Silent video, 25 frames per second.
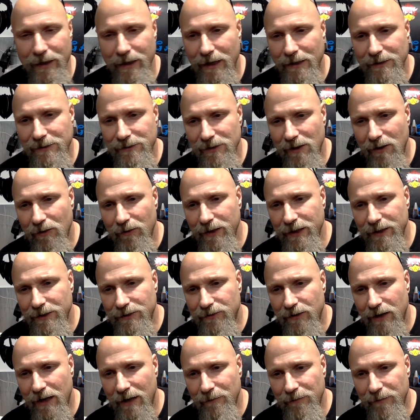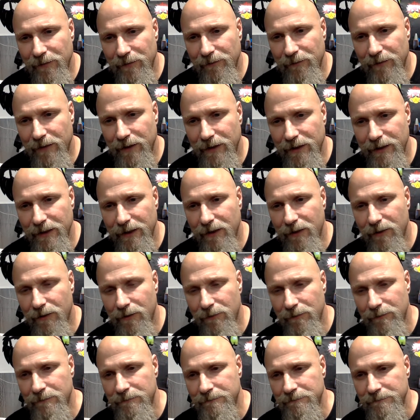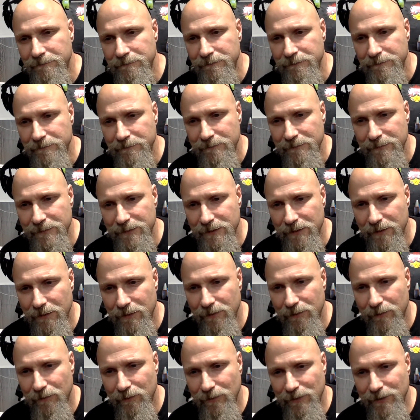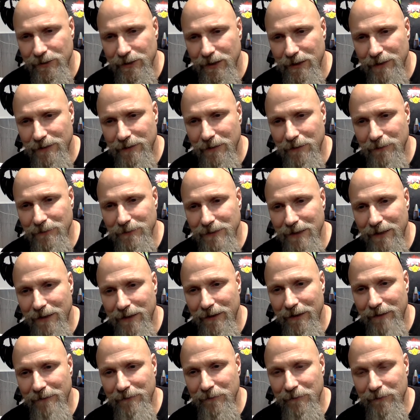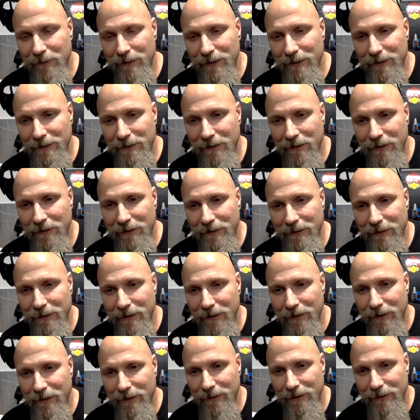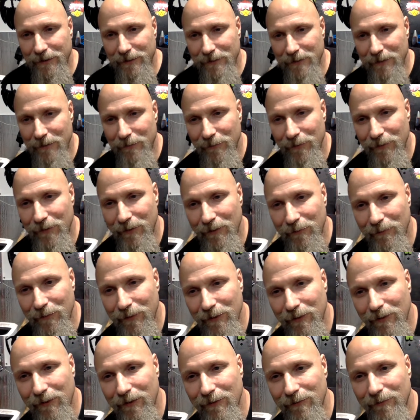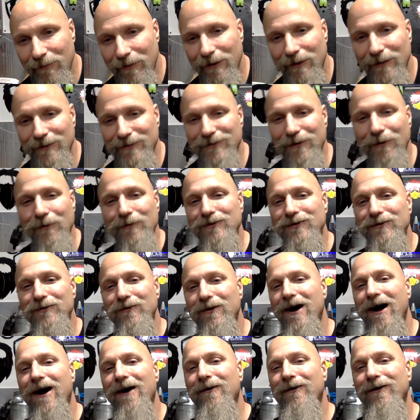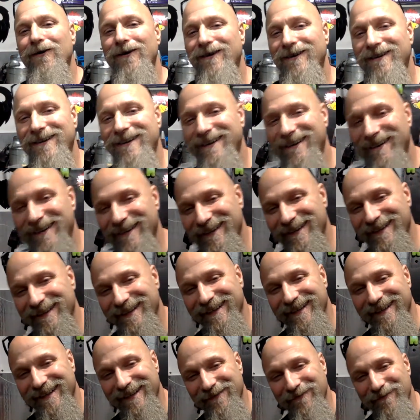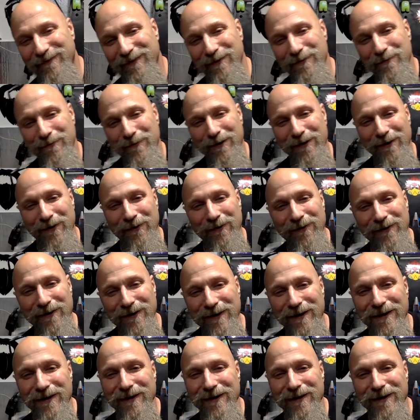I saw he dropped a video, so we'll check those out after we get done with our social hour. if you will.